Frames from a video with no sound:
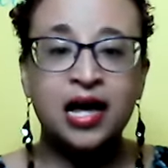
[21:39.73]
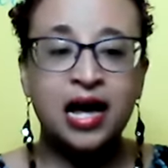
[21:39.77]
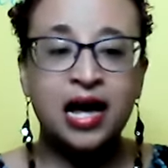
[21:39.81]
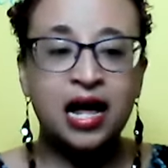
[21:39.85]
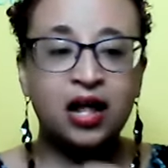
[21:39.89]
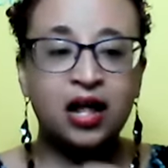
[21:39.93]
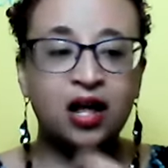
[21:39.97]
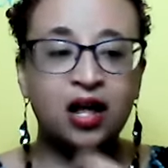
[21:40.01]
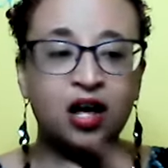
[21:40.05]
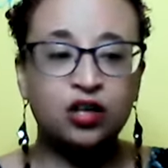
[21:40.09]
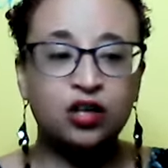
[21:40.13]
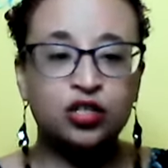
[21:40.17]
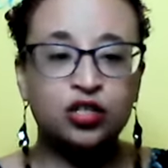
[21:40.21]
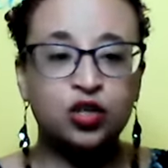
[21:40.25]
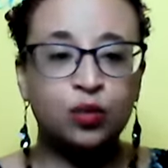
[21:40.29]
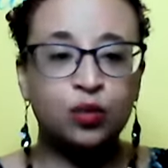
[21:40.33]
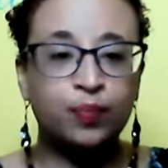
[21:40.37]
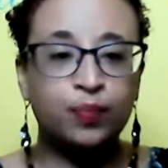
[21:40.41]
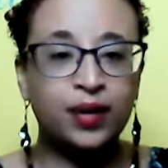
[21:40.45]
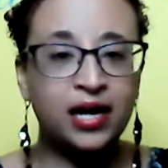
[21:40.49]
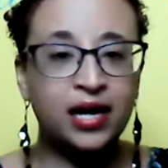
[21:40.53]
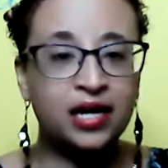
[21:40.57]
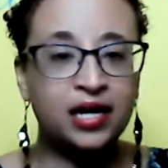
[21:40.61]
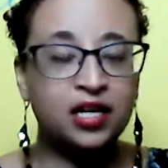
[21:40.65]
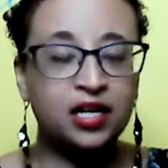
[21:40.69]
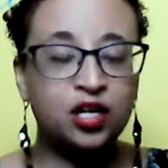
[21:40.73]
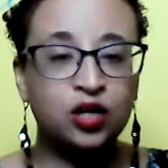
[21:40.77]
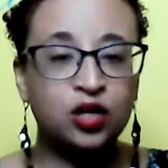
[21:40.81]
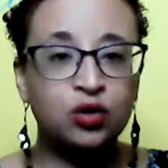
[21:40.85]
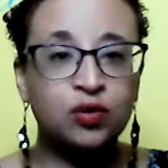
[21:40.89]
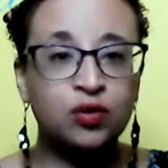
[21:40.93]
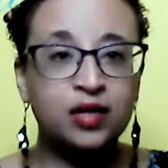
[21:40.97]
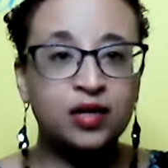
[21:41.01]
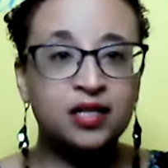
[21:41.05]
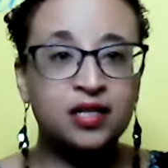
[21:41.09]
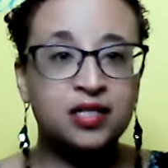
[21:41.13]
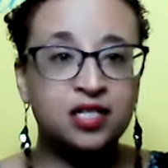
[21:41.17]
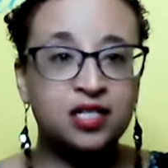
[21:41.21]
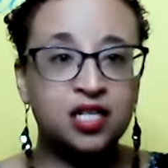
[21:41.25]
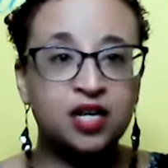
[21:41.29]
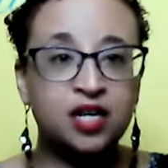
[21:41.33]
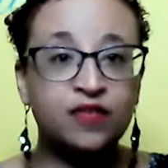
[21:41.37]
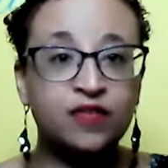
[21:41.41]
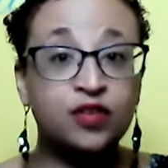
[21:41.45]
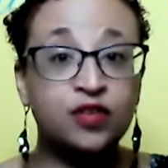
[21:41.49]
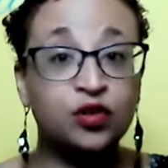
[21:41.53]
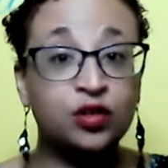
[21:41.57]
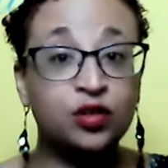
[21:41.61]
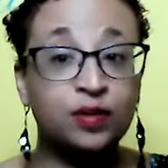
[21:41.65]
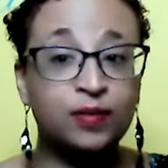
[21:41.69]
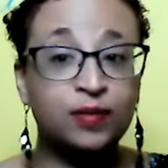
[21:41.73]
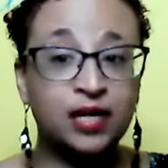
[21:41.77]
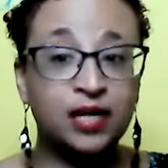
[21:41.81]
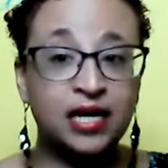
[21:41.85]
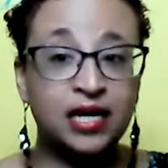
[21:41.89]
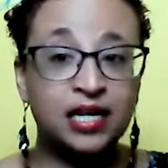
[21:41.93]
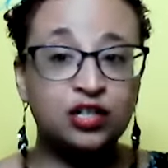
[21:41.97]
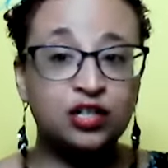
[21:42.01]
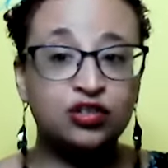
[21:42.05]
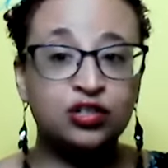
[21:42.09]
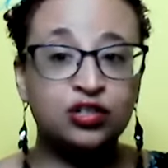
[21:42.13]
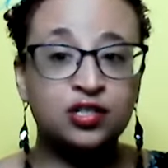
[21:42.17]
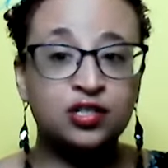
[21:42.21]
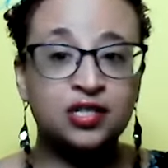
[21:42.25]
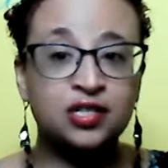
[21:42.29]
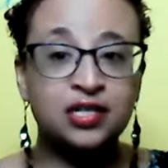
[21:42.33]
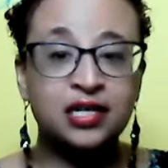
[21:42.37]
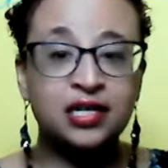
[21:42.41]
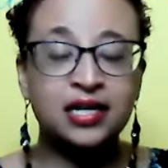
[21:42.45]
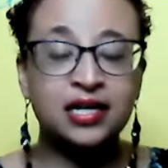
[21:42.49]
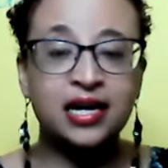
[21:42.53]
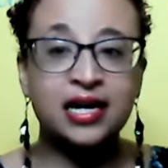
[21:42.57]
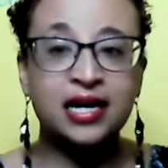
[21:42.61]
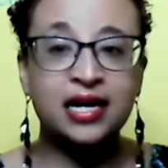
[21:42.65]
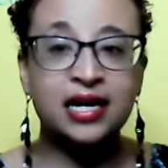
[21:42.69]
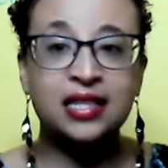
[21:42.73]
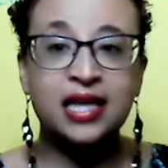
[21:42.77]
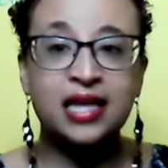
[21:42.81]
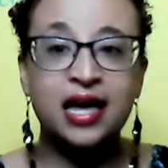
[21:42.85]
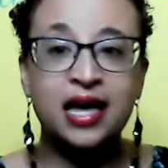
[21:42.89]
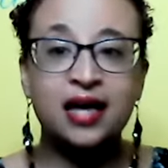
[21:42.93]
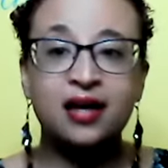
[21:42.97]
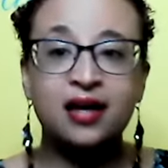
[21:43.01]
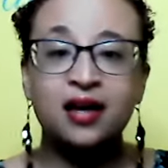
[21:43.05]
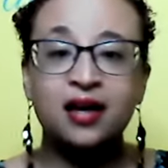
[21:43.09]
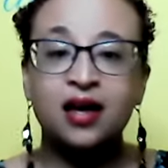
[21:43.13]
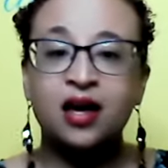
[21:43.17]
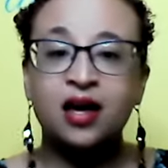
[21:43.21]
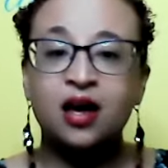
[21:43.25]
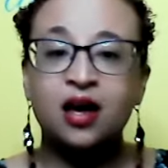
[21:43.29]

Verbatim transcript: I'll also ping you and see if you'd be interested in getting that.